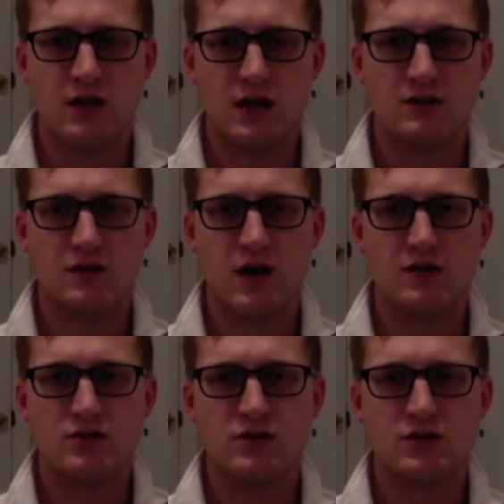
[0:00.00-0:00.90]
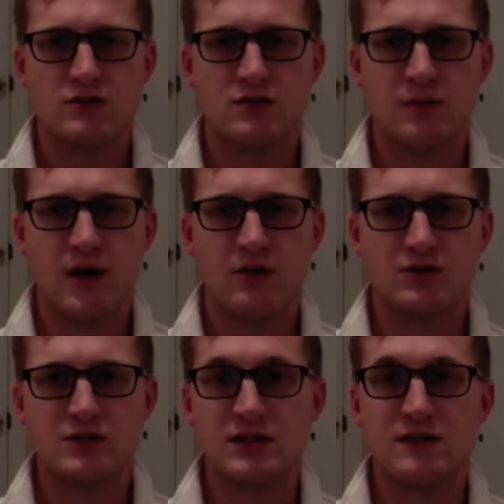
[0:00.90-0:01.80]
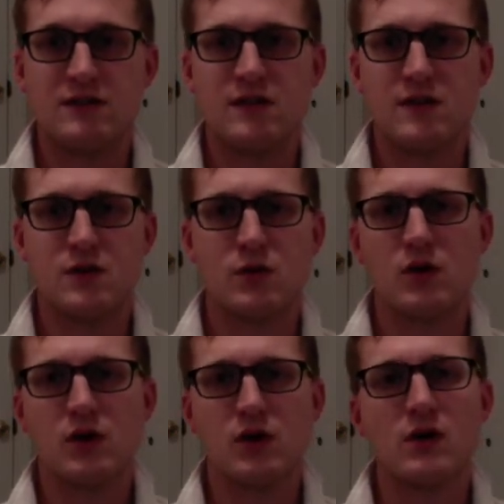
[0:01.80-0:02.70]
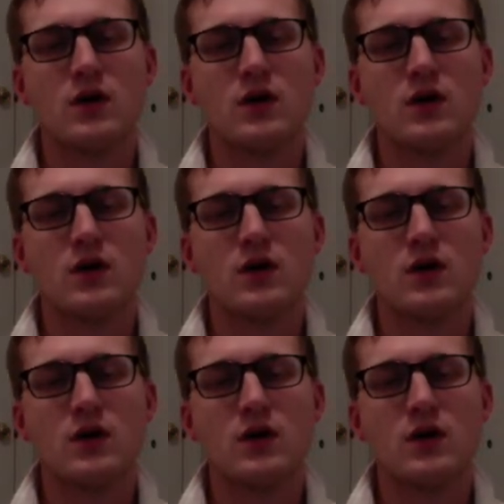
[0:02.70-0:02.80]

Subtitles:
exhaustion, and somehow just leave it at the door.